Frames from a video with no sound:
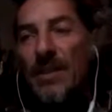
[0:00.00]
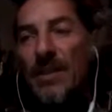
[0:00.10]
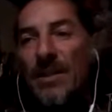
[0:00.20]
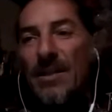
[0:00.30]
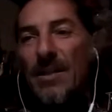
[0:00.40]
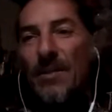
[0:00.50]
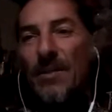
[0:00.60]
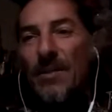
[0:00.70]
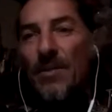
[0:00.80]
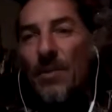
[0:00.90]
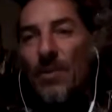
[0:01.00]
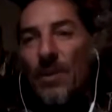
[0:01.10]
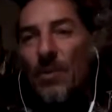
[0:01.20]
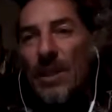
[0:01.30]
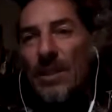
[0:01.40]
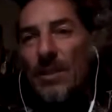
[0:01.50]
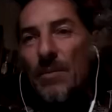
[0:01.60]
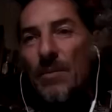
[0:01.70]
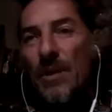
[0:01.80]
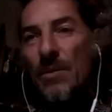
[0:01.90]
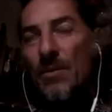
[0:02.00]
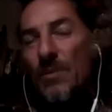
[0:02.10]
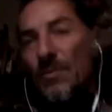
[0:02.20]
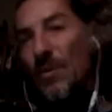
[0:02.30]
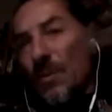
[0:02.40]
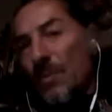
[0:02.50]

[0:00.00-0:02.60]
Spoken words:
3 weeks ago. No?